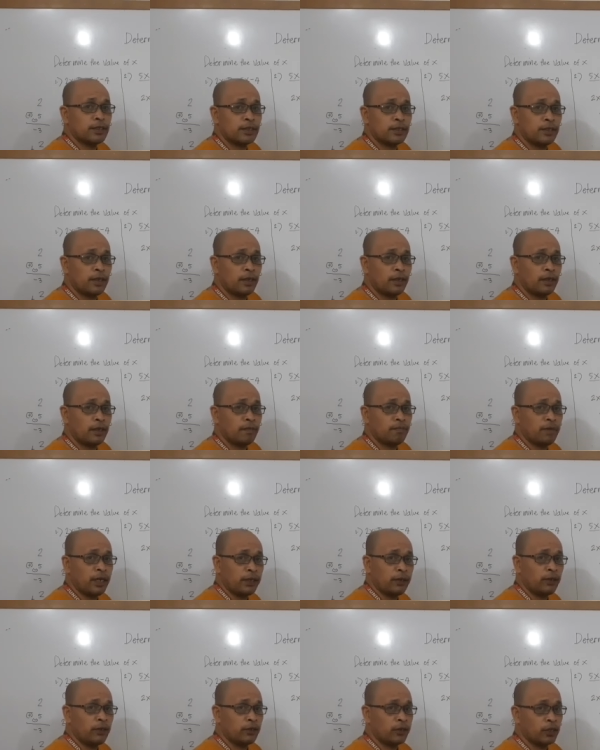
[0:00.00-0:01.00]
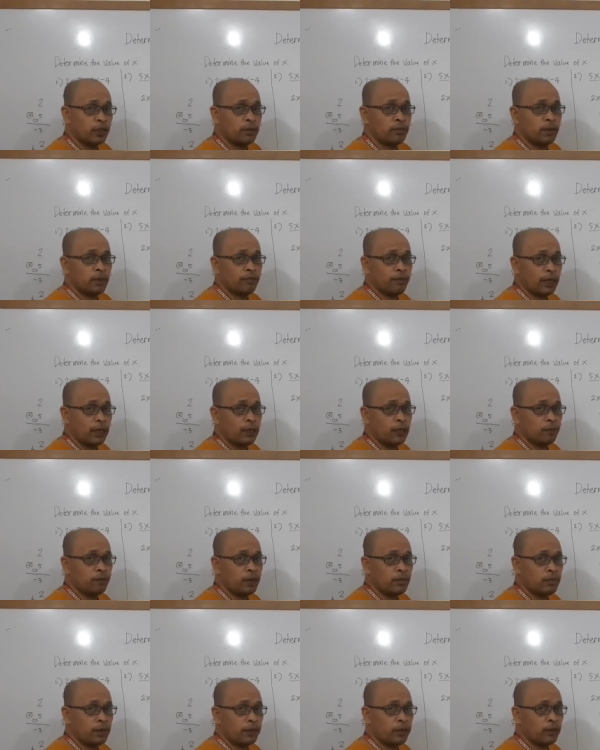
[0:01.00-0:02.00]
this, the middle term, the value
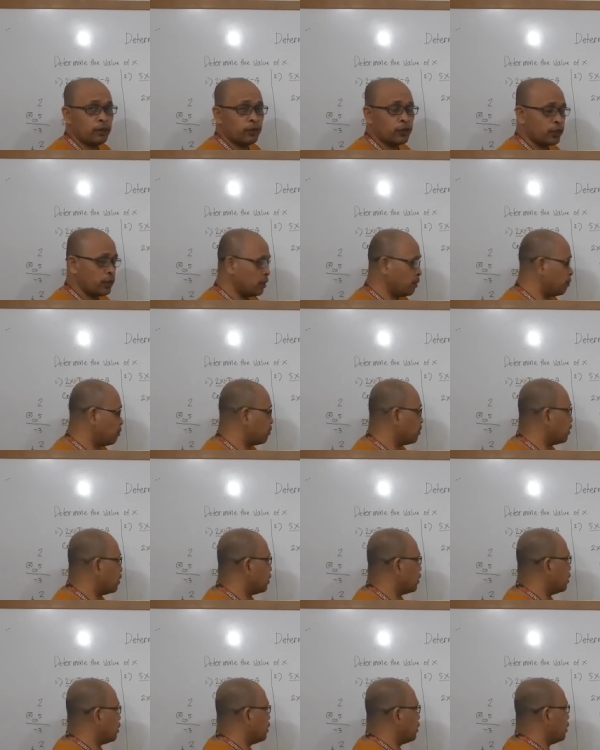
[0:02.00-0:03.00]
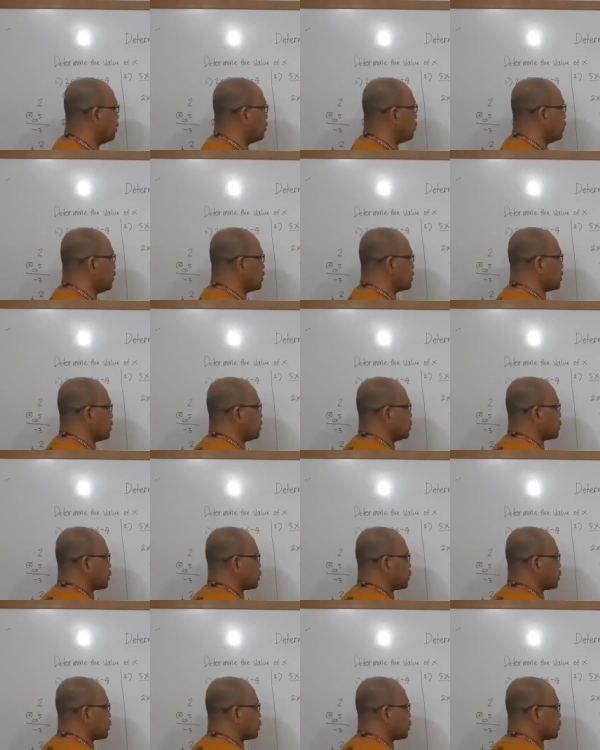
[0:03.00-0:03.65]
of the middle term, which